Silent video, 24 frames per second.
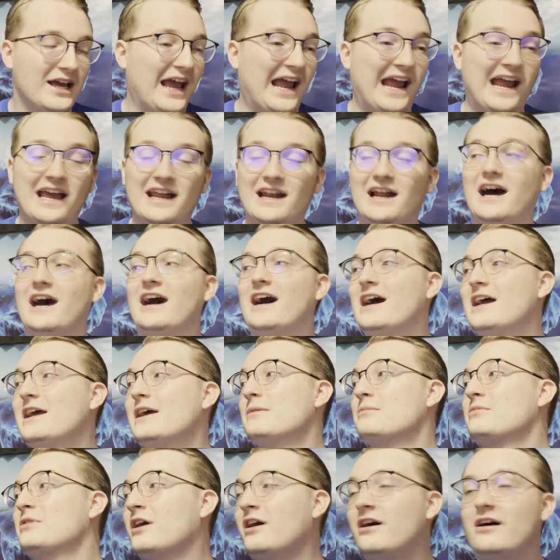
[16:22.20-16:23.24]
And I
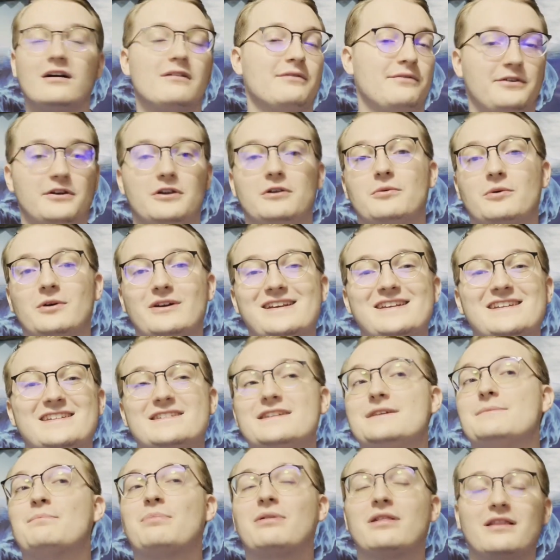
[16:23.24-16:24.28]
am confident we're going to
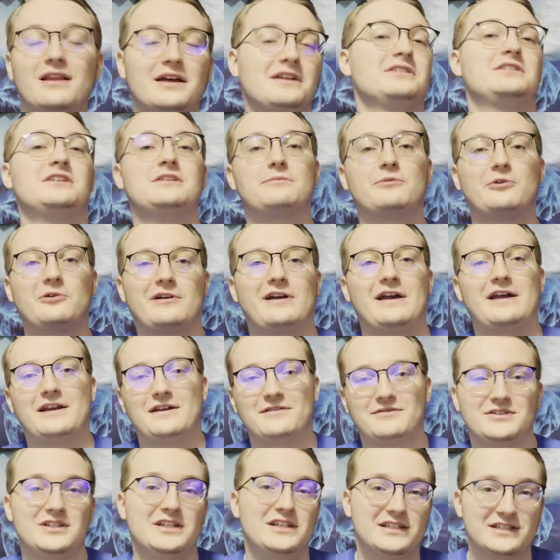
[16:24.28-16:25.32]
see plenty more
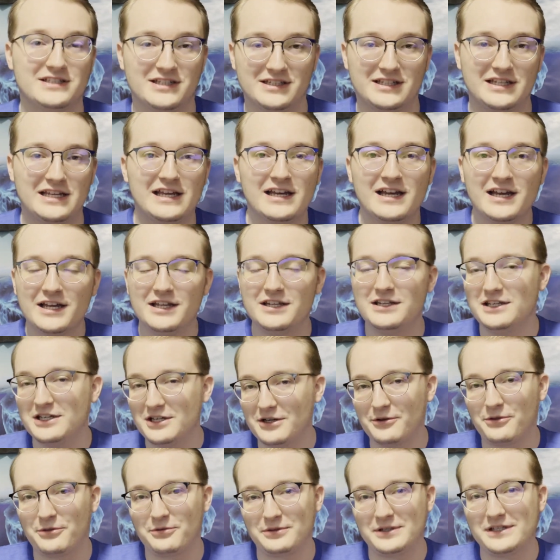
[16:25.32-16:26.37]
NFTs on the
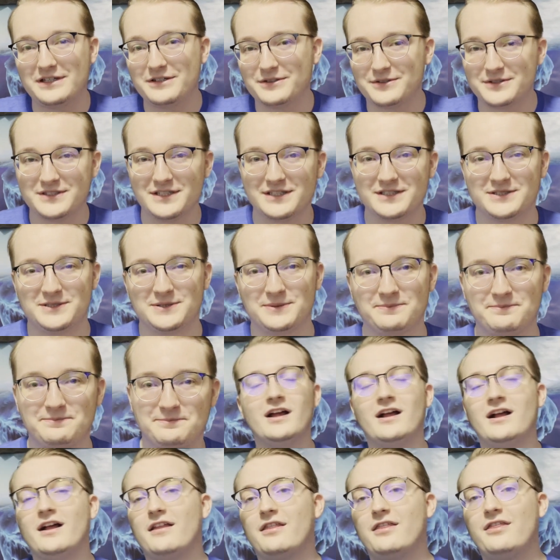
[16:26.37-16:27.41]
Neo 3 ecosystem.
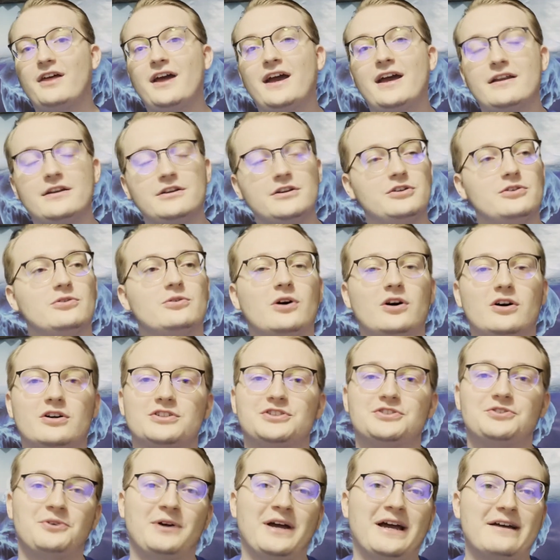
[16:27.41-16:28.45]
Then you
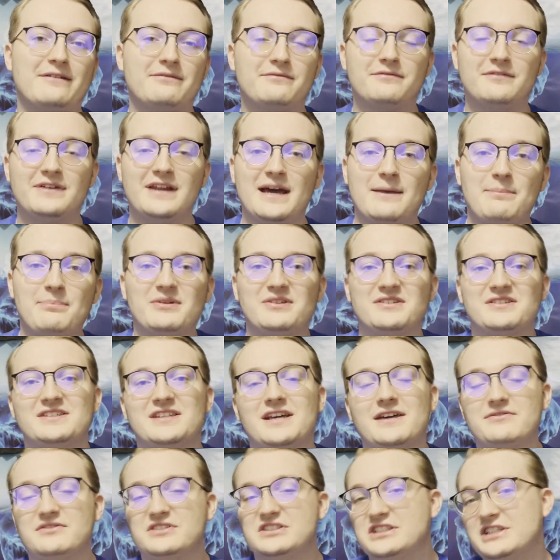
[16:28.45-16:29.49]
also have
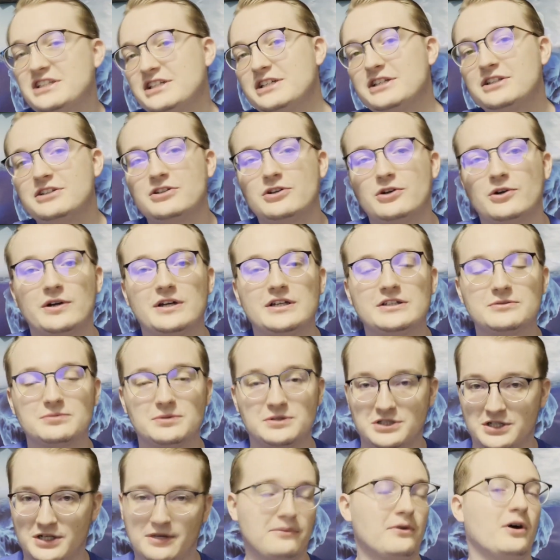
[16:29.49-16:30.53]
NEP17 coins,
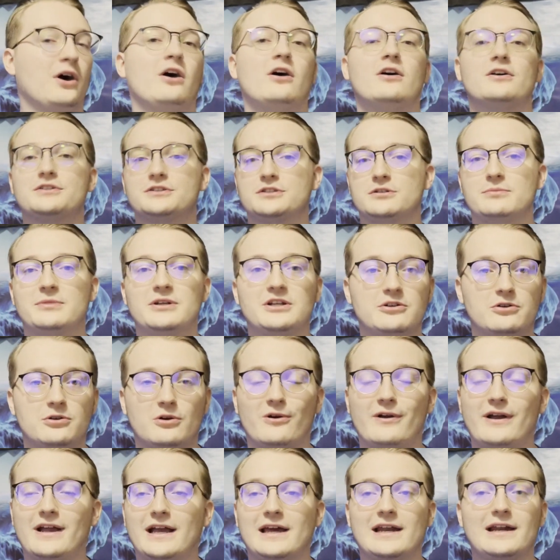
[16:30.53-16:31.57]
which have also been
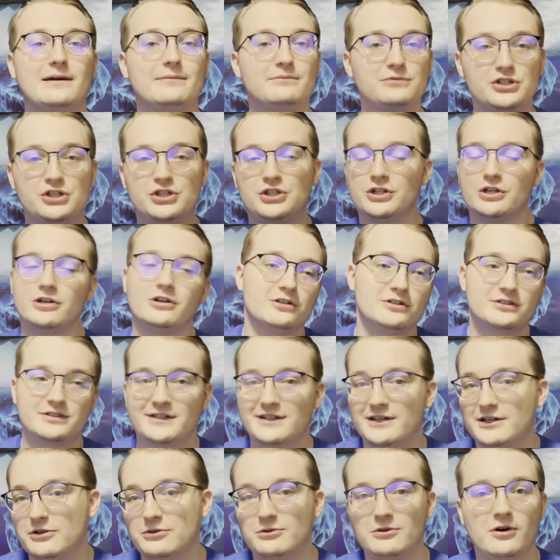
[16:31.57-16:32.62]
growing and I'm sure is
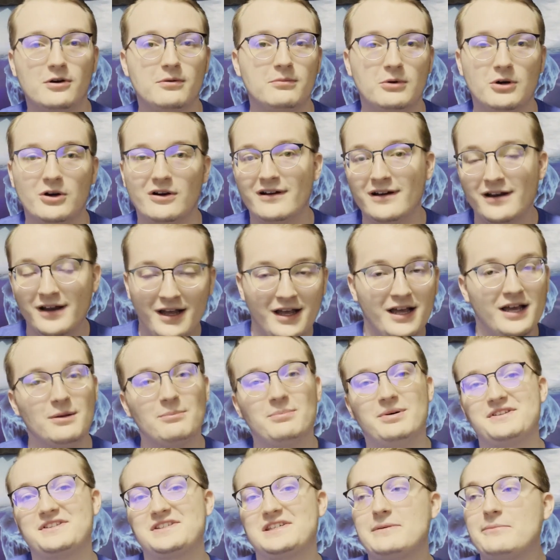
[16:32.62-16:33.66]
going to grow more.
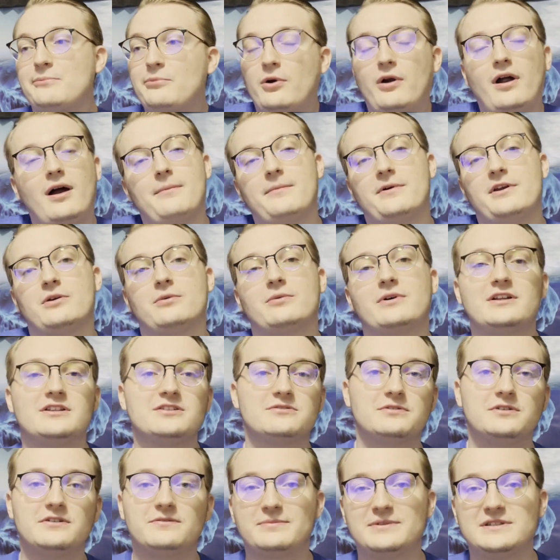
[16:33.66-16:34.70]
But some prominent ones
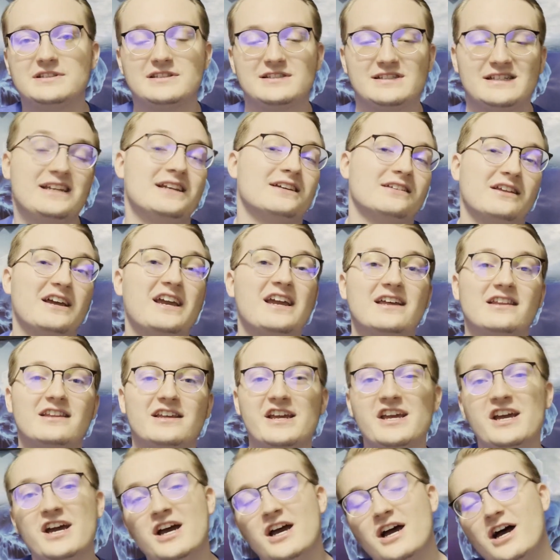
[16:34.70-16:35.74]
we've been seeing
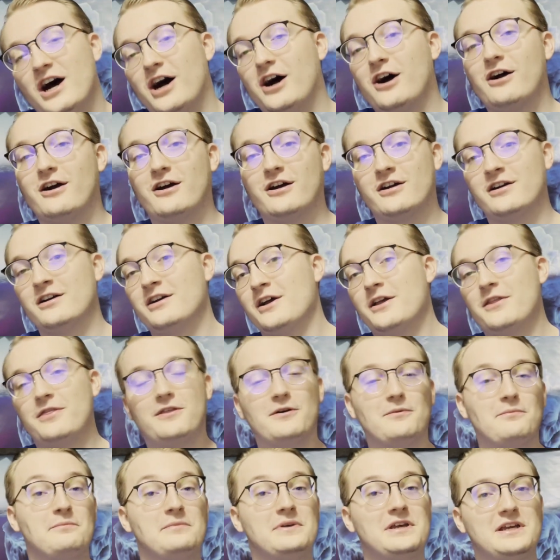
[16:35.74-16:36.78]
lately are
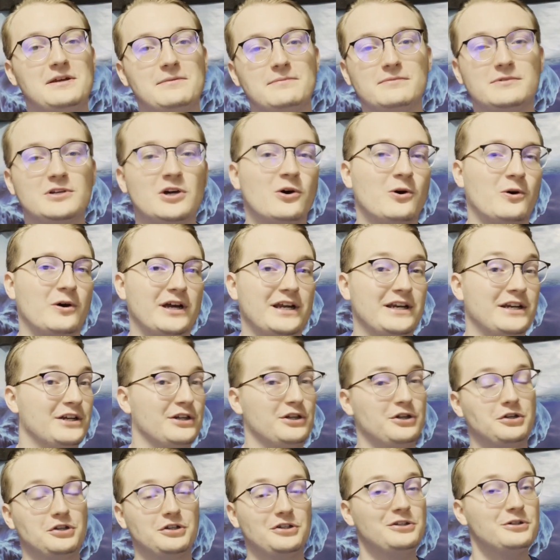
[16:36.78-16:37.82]
the meme coin
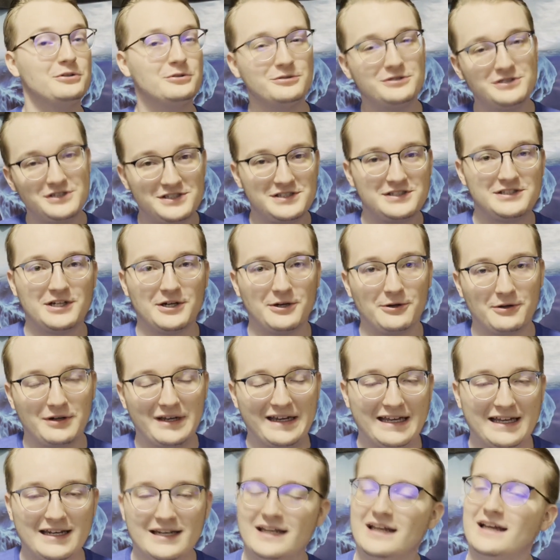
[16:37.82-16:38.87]
Nudes
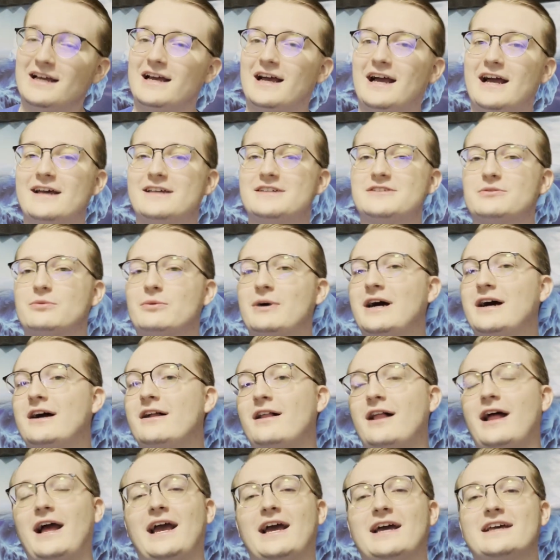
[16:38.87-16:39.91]
token, as
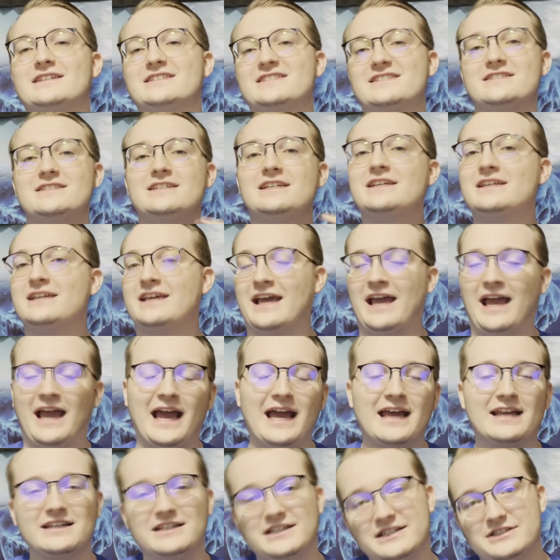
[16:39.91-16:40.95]
well as the
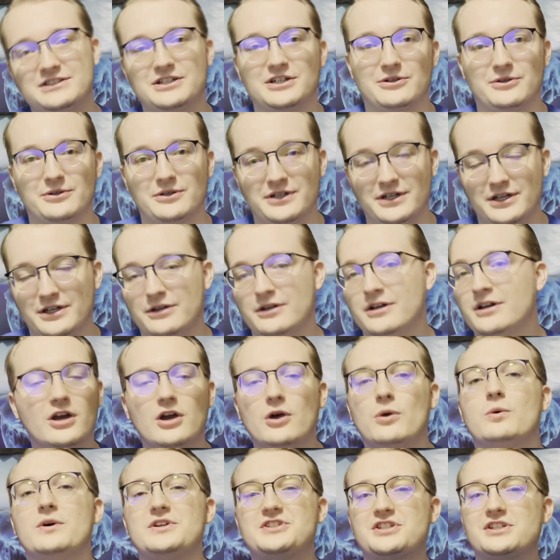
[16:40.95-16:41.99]
Candy token,
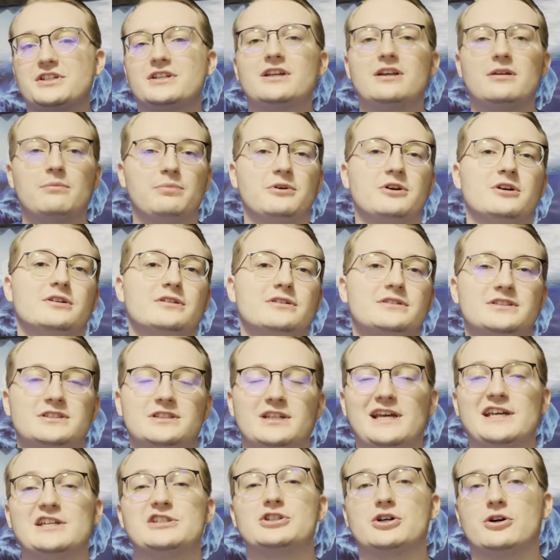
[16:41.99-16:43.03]
which is going to build
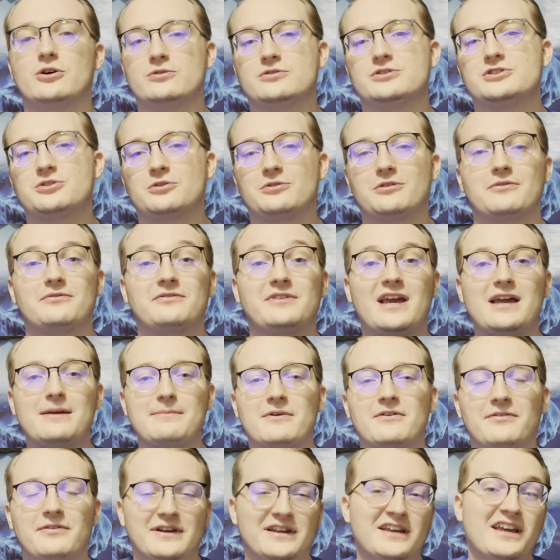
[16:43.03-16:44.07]
its, own sort of
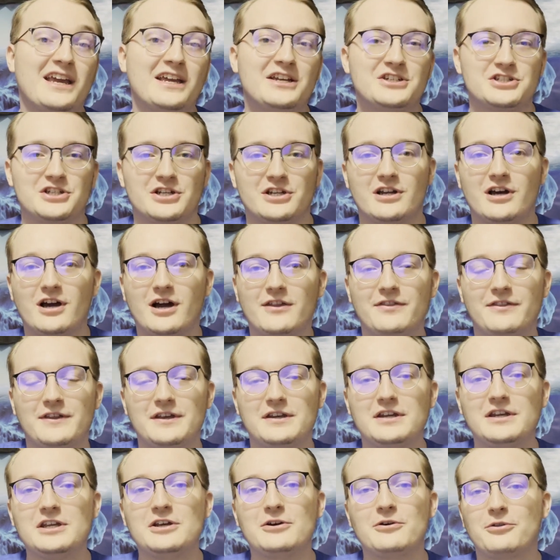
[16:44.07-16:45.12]
gamification on the
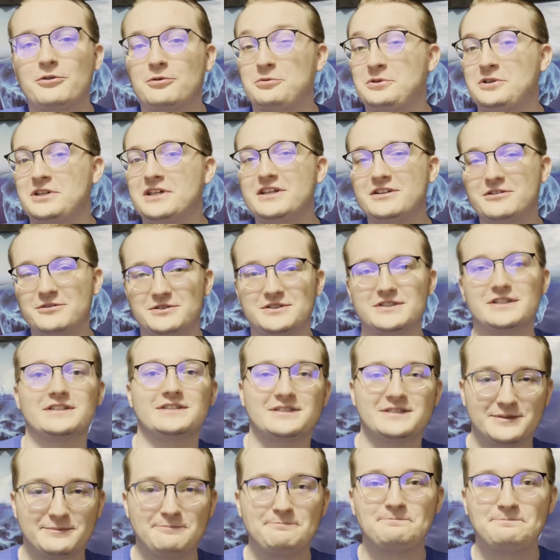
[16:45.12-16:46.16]
Neo3
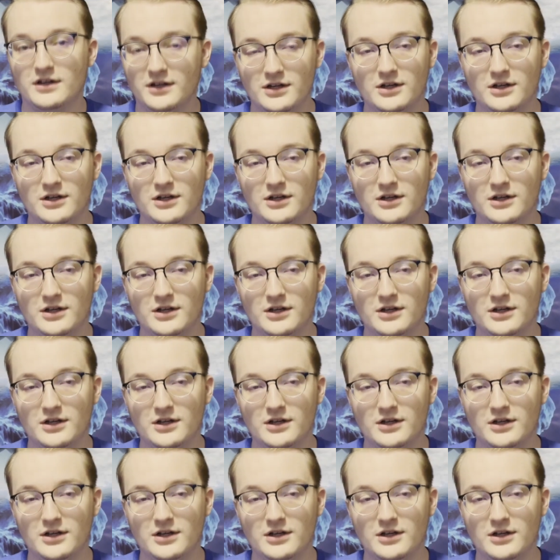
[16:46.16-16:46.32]
ecosystem.